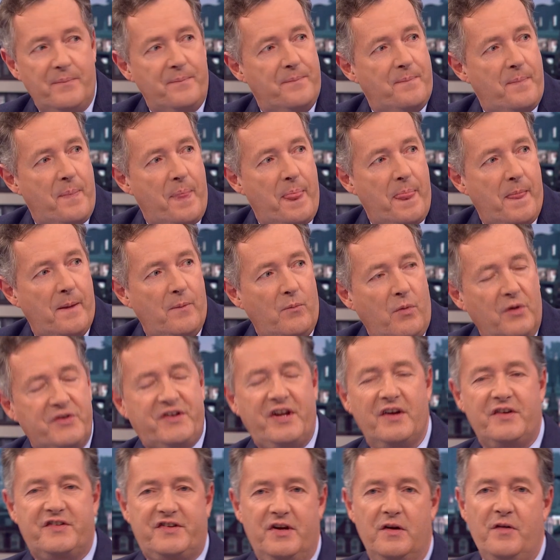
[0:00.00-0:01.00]
are mates, so... Well,
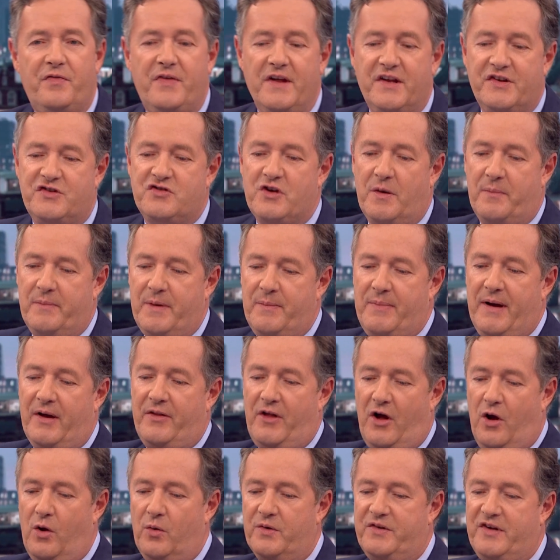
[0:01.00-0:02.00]
two things struck me about
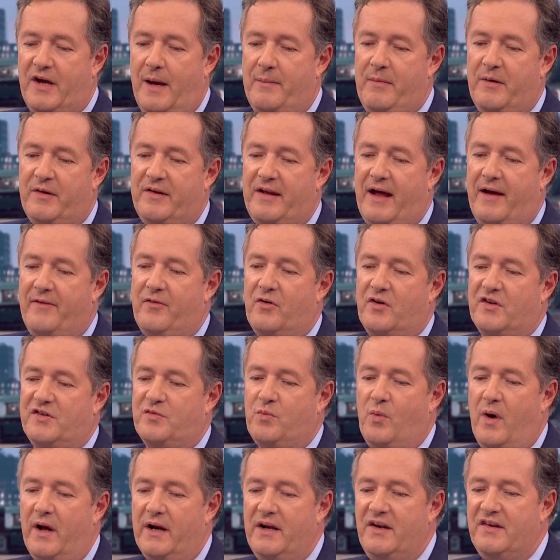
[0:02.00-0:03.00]
the whole time in Davos.
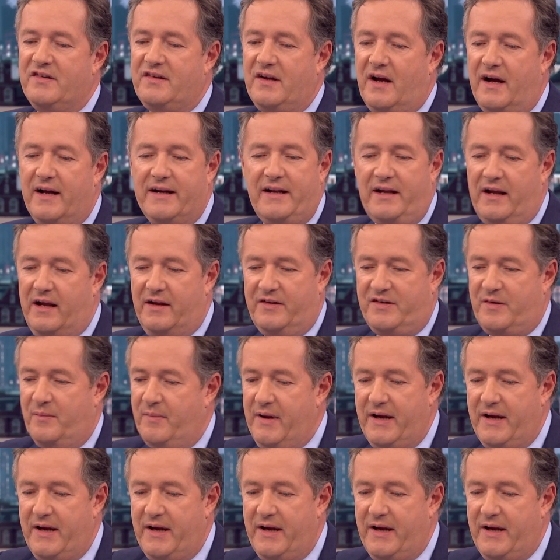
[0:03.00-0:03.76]
One is, to